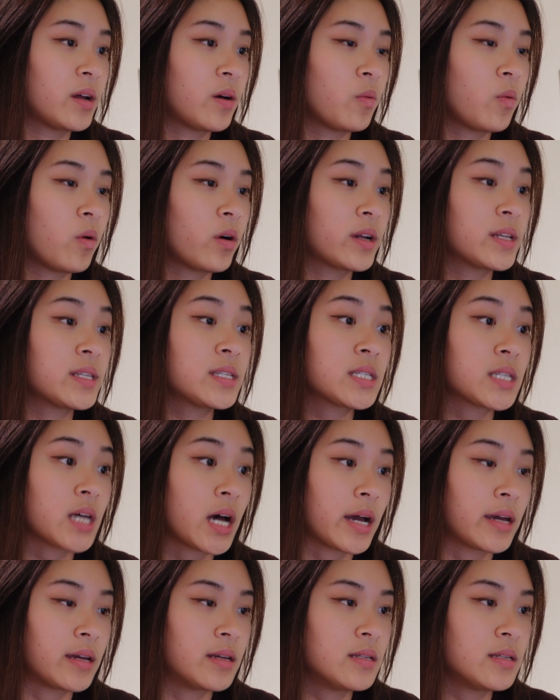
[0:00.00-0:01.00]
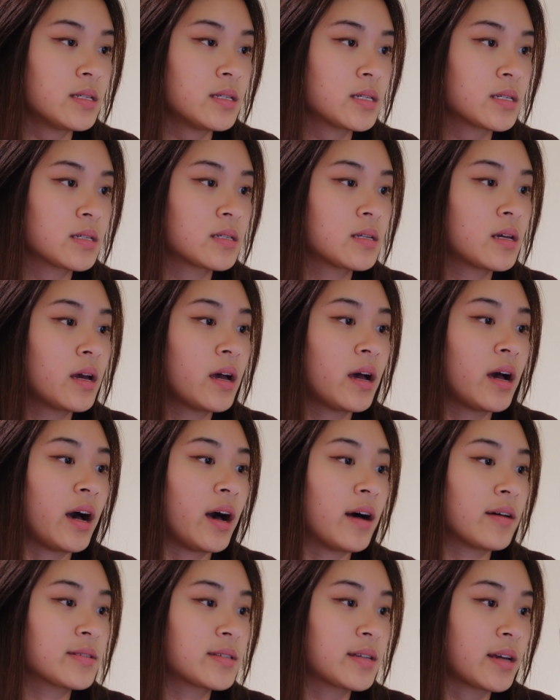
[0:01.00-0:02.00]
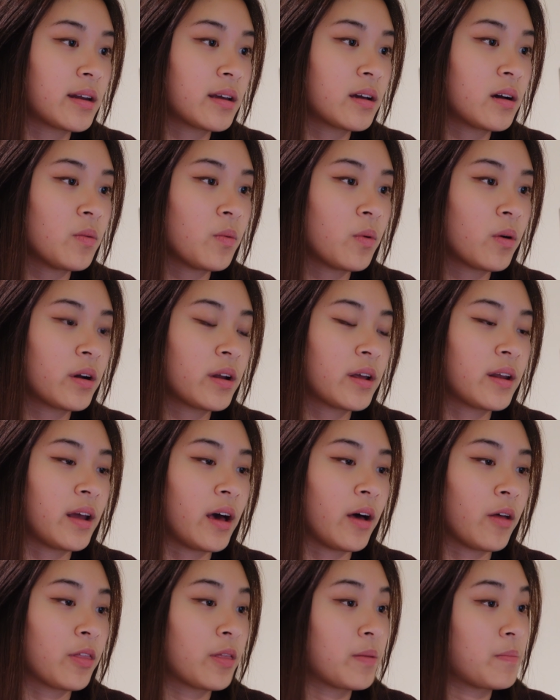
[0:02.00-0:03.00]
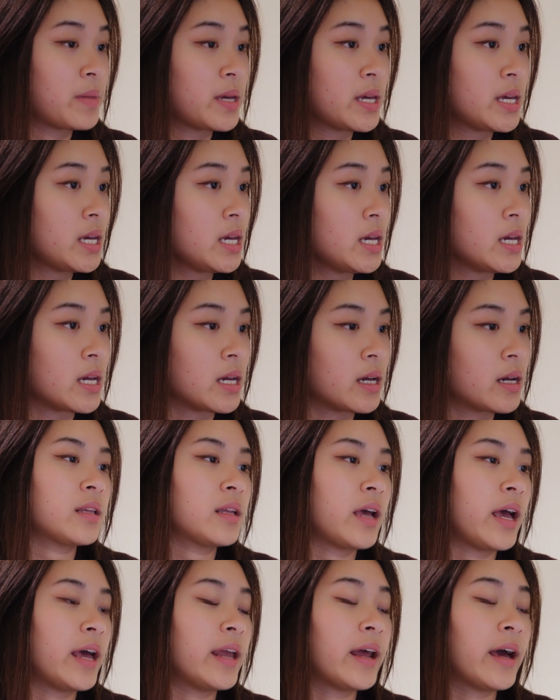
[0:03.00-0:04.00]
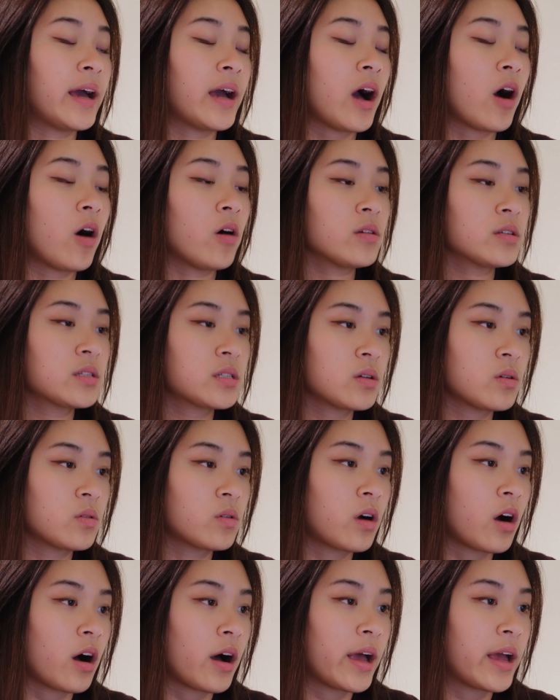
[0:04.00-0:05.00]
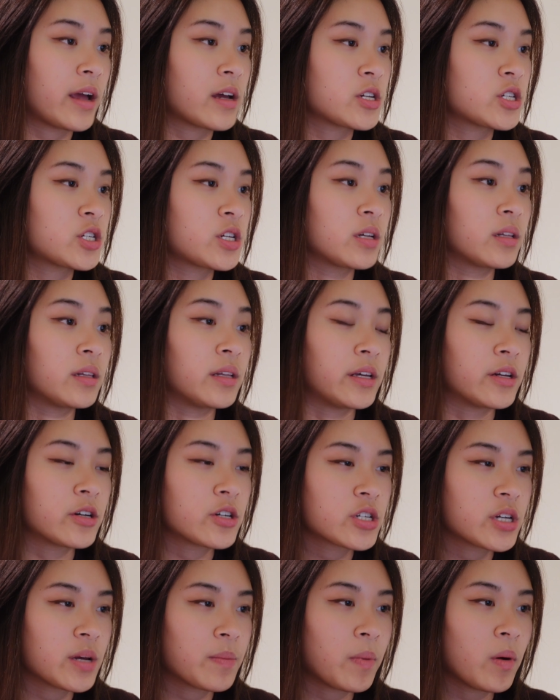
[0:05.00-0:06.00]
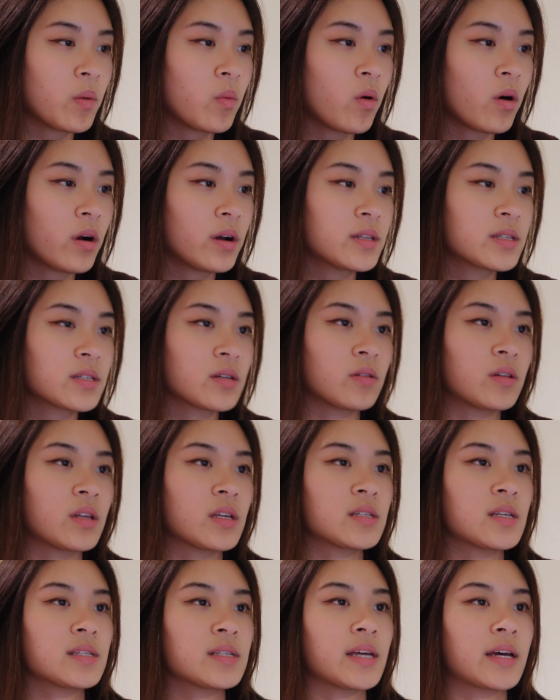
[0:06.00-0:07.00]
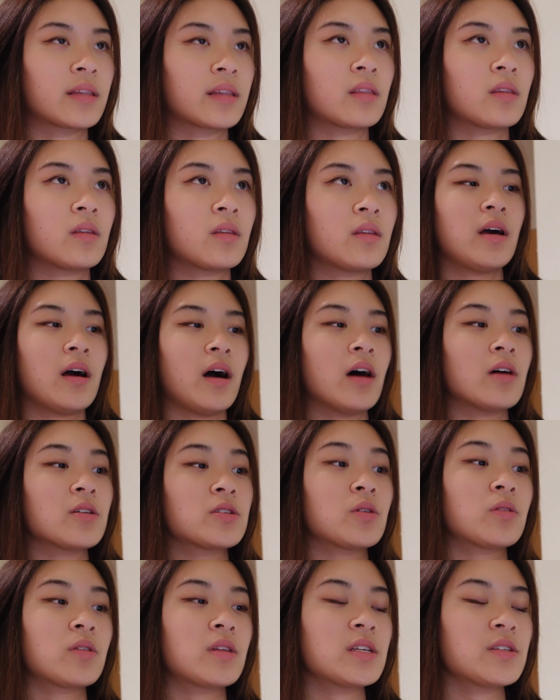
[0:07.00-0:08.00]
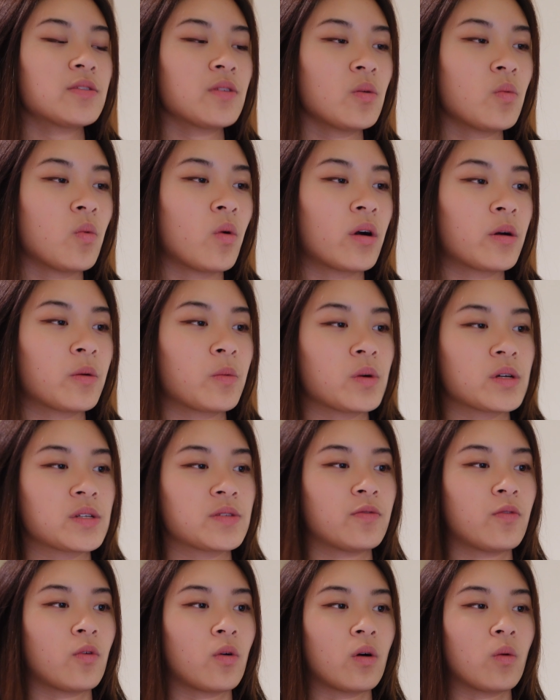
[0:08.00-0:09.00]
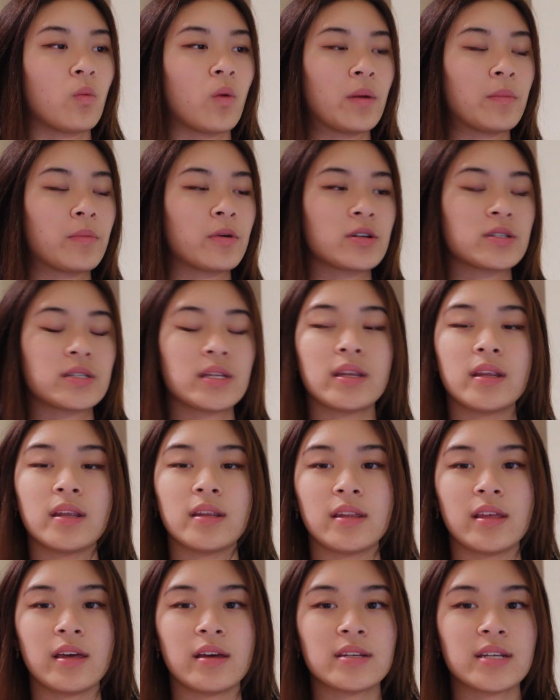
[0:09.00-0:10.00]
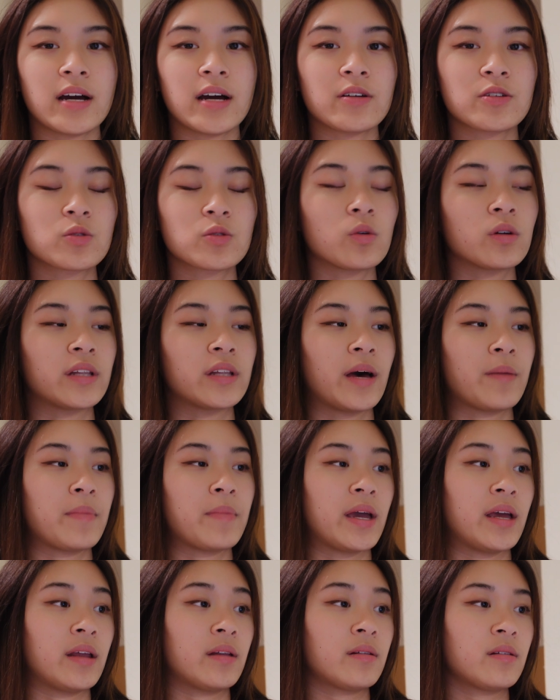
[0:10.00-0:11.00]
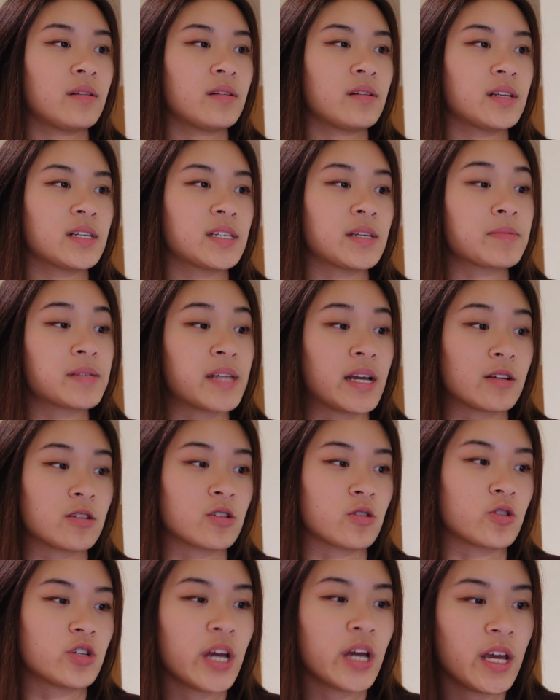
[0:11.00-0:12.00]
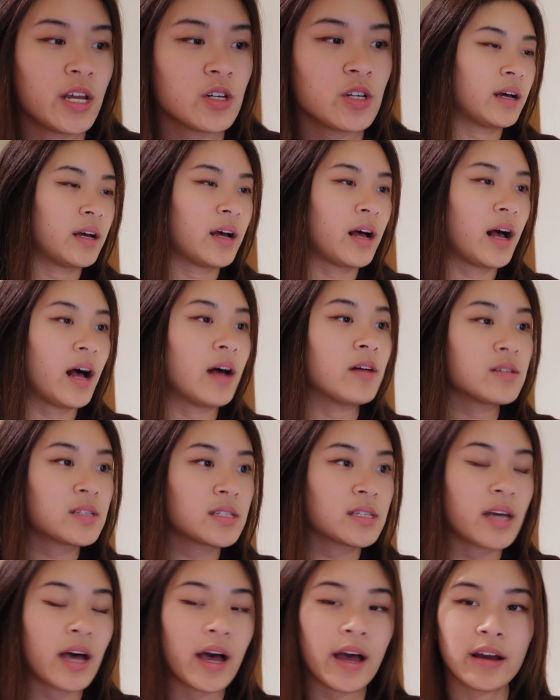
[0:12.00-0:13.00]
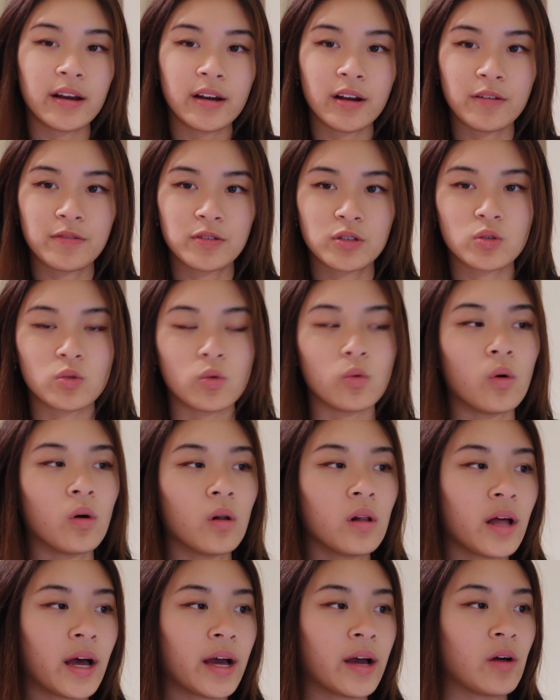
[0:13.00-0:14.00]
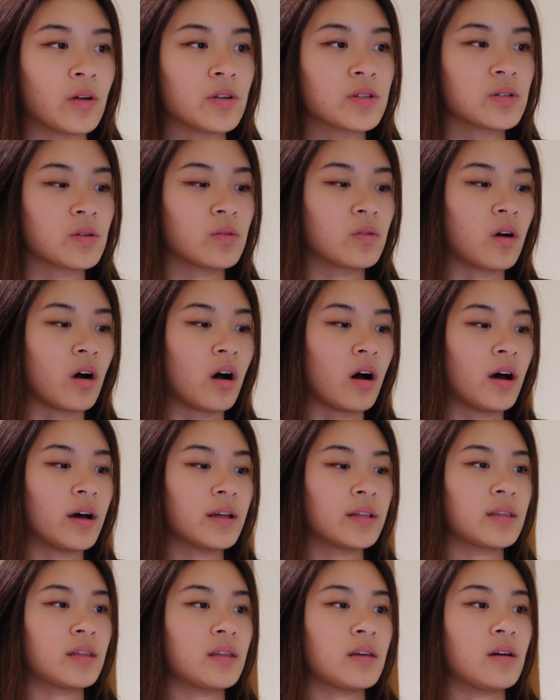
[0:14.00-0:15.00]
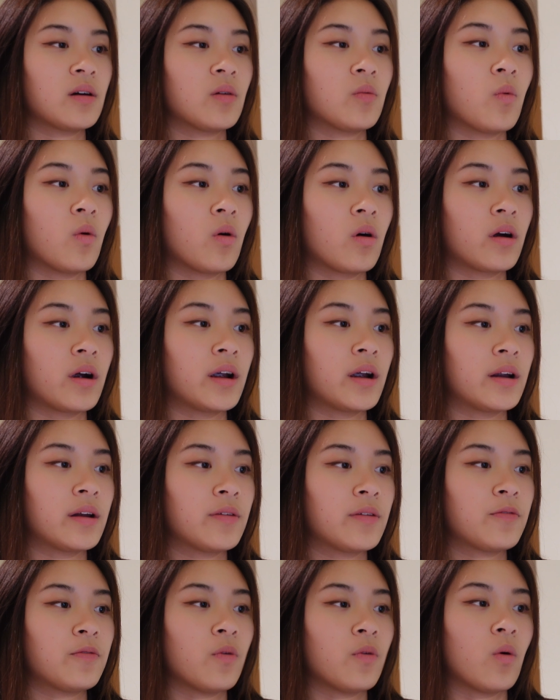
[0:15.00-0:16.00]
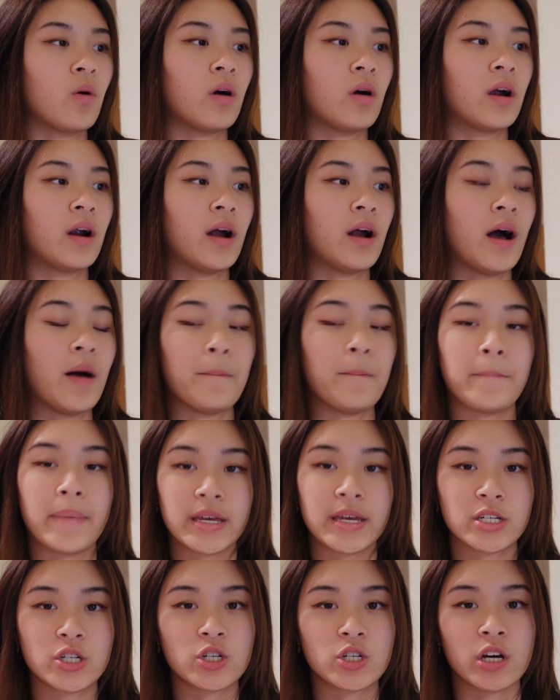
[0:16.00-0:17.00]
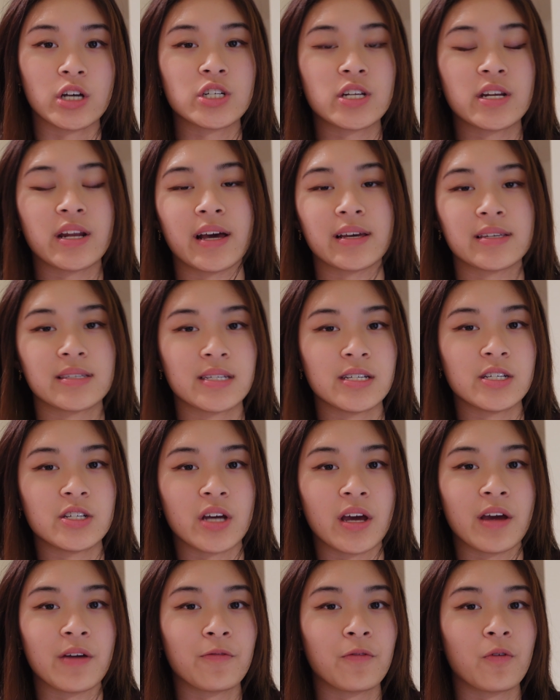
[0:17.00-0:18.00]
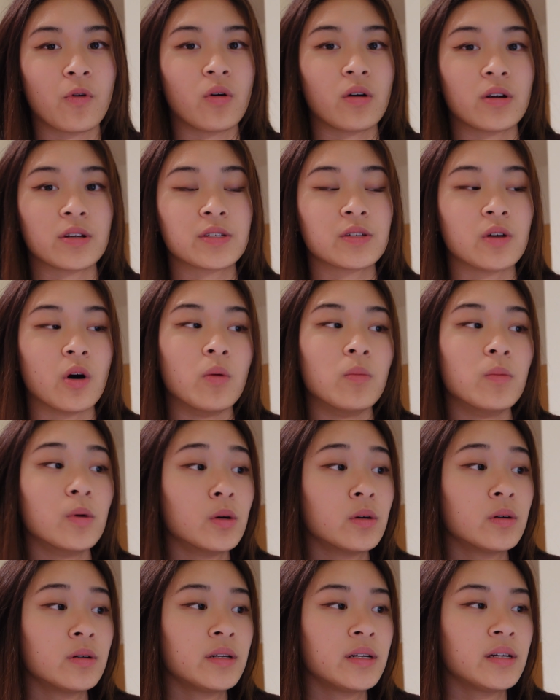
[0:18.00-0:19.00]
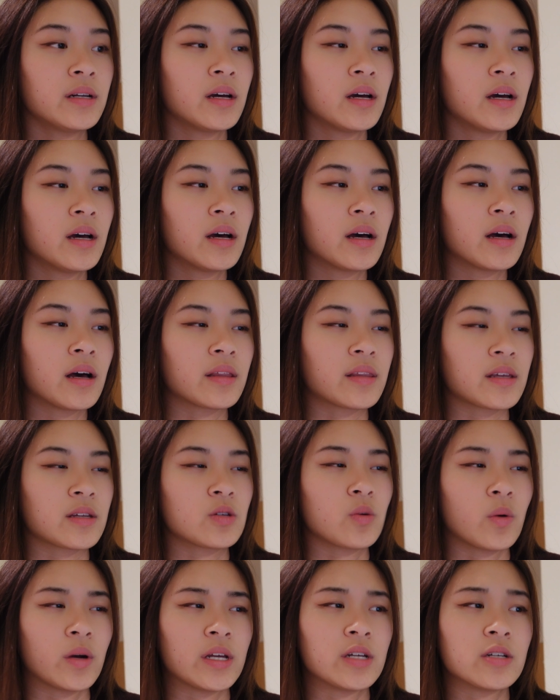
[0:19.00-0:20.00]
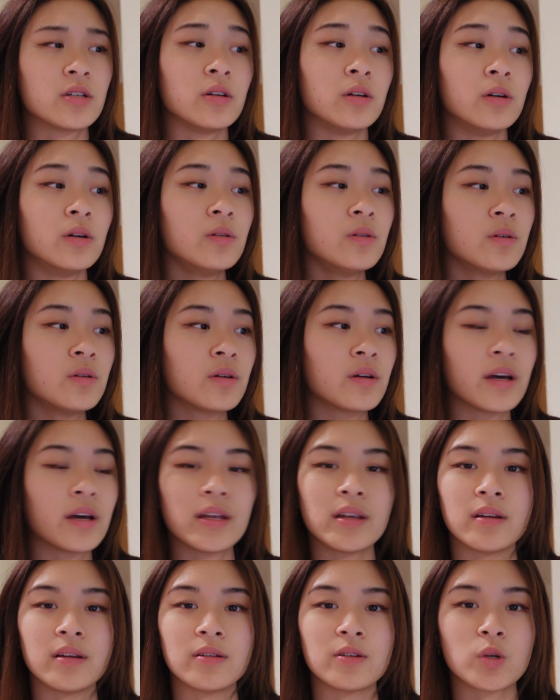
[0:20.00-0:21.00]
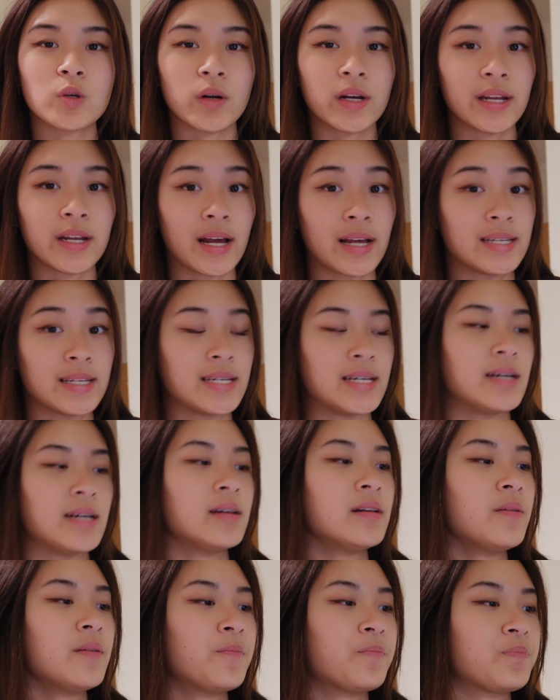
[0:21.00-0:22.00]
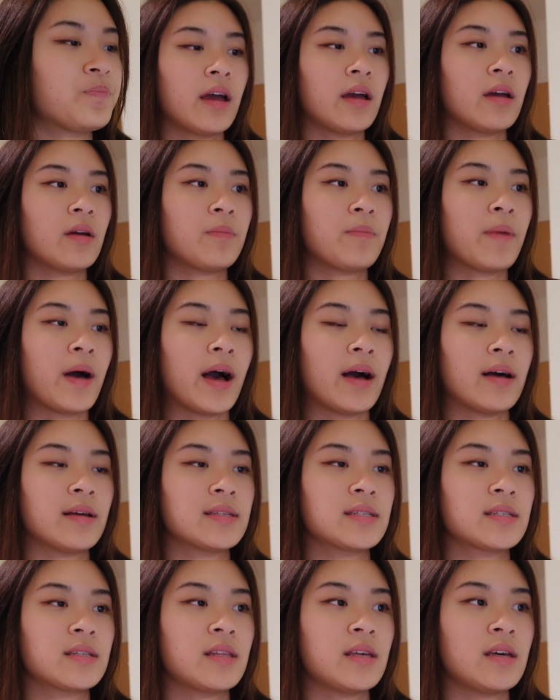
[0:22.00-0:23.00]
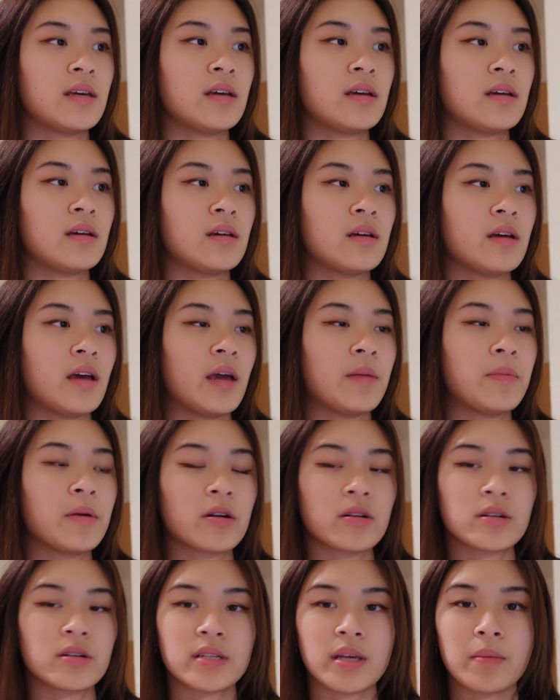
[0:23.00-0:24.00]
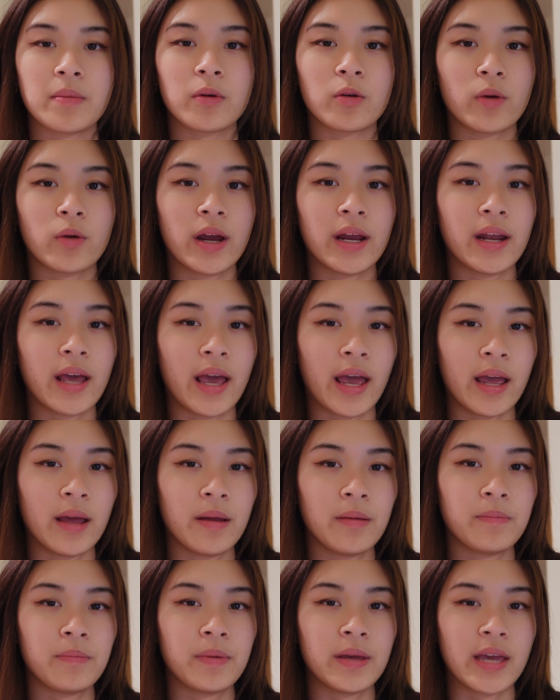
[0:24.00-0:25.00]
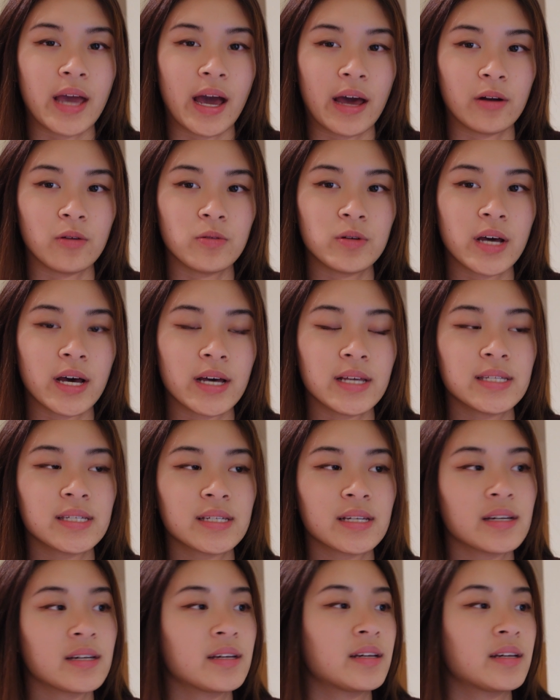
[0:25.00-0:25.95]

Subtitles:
Award in Science, Outstanding Award in Health and PE. And I also got ASG Leadership Award. So this is like, also this award was for one person in the entire school that made substantial change. Outside of school, I also got the award for Best Judge in ICJ for So Moon, I think 22 in 2019. I passed the ABRSM grade 8 piano test